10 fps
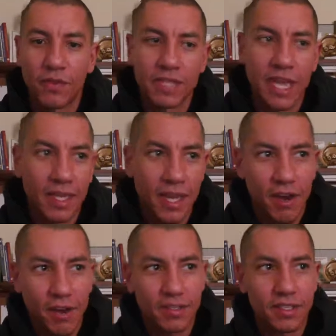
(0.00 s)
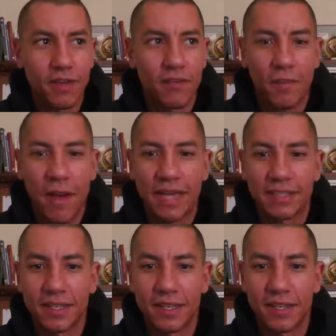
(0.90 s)
if you take care of yourself, your
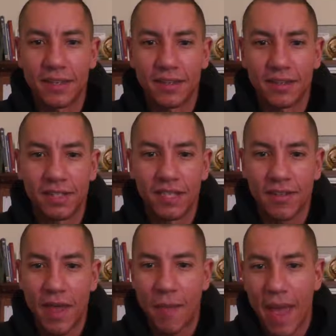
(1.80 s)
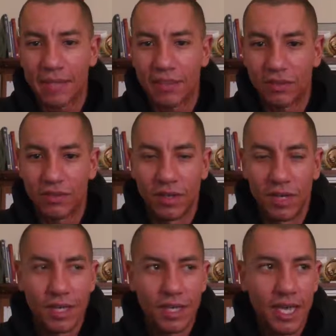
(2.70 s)
body's going to give that back to you.
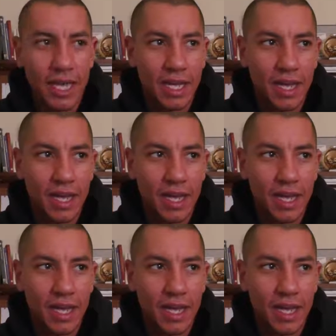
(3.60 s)
And